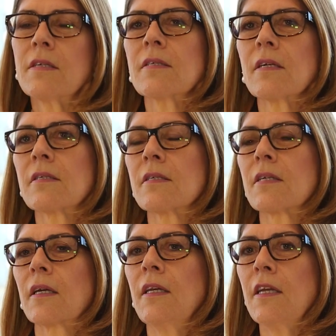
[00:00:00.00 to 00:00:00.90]
This is a
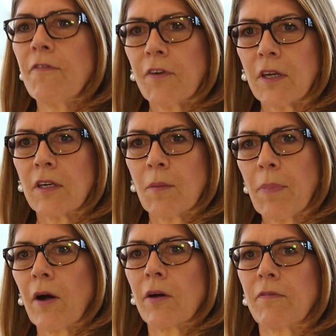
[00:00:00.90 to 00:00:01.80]
significant
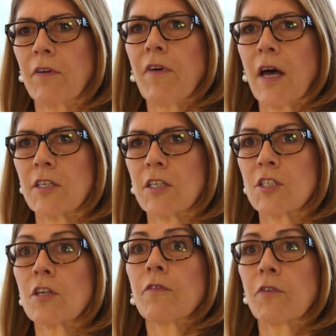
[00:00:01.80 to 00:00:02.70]
comparative
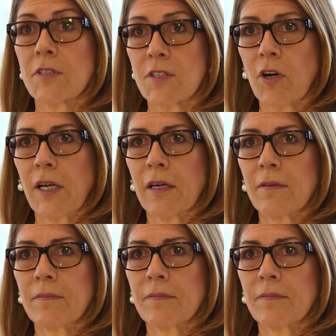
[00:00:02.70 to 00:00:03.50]
advantage for Australia.